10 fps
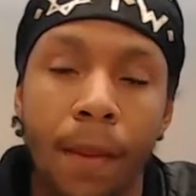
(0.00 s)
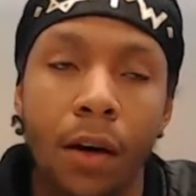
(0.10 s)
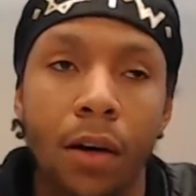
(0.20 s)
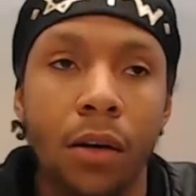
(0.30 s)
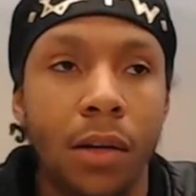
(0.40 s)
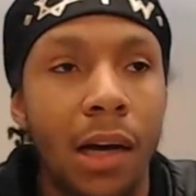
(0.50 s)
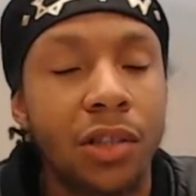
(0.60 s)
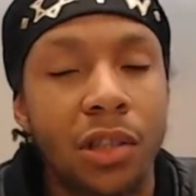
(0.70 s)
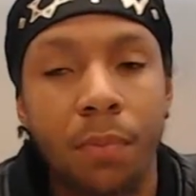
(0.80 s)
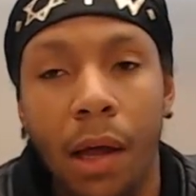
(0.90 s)
not
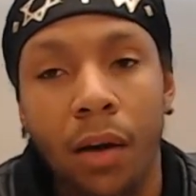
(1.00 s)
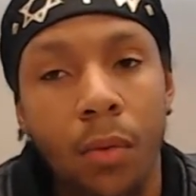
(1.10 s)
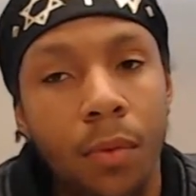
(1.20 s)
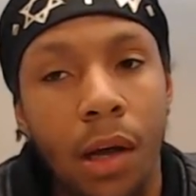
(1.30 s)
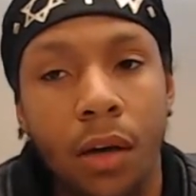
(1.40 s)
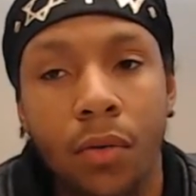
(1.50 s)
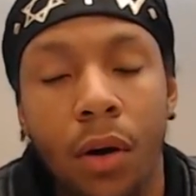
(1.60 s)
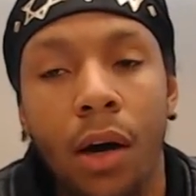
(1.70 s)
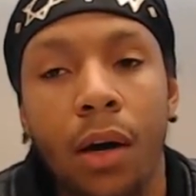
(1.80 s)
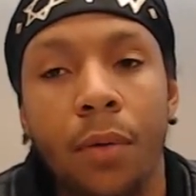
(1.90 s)
just Black on Black
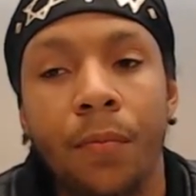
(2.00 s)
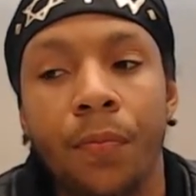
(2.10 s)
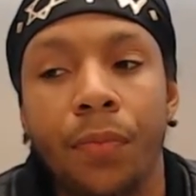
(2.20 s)
crime,